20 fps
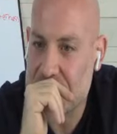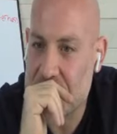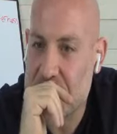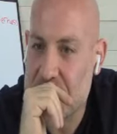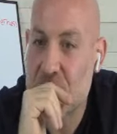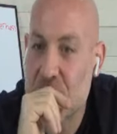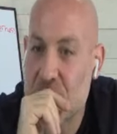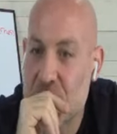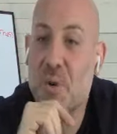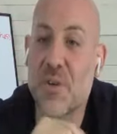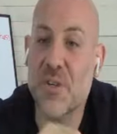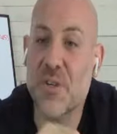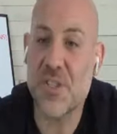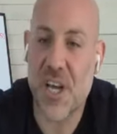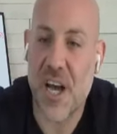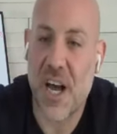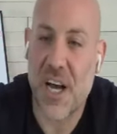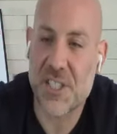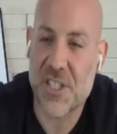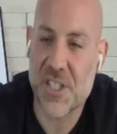smoother
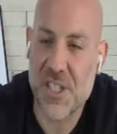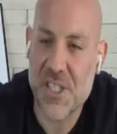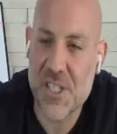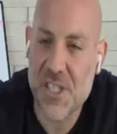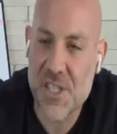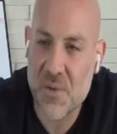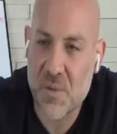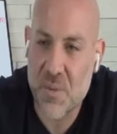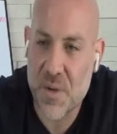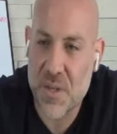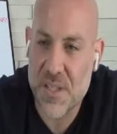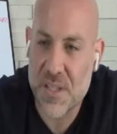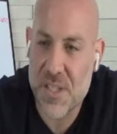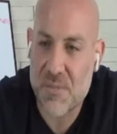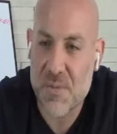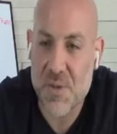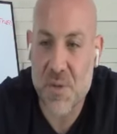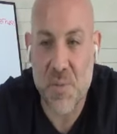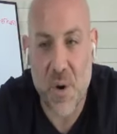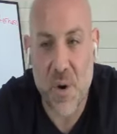Scotches with
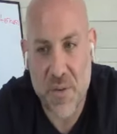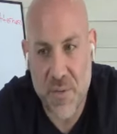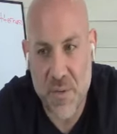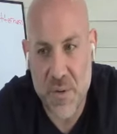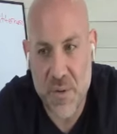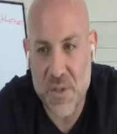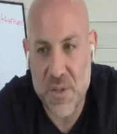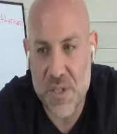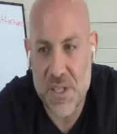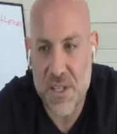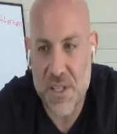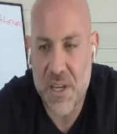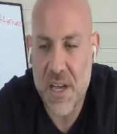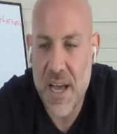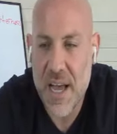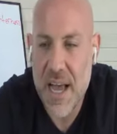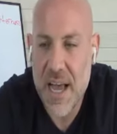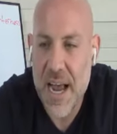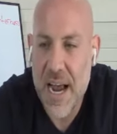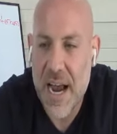some smoked foods,
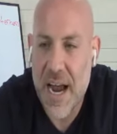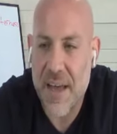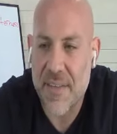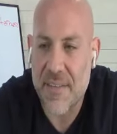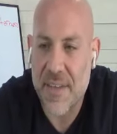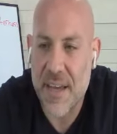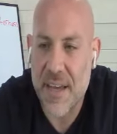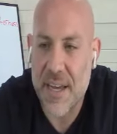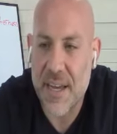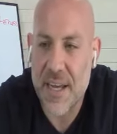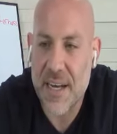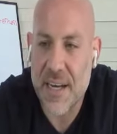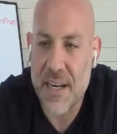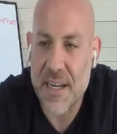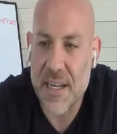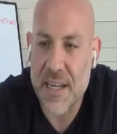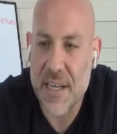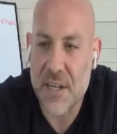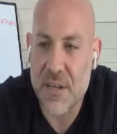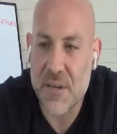and then
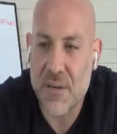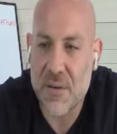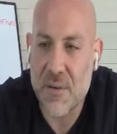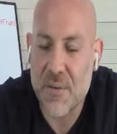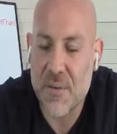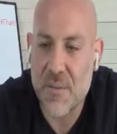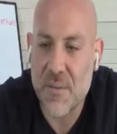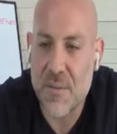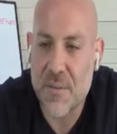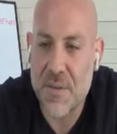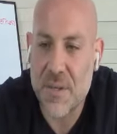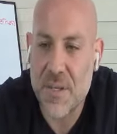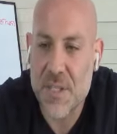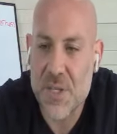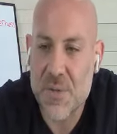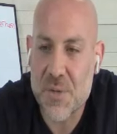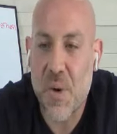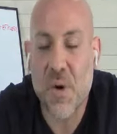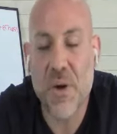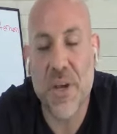the
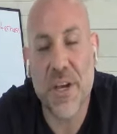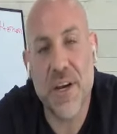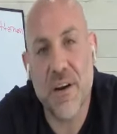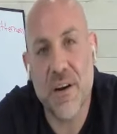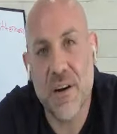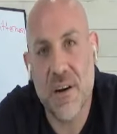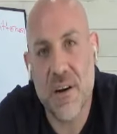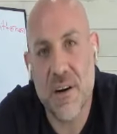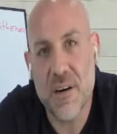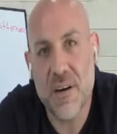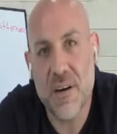smokier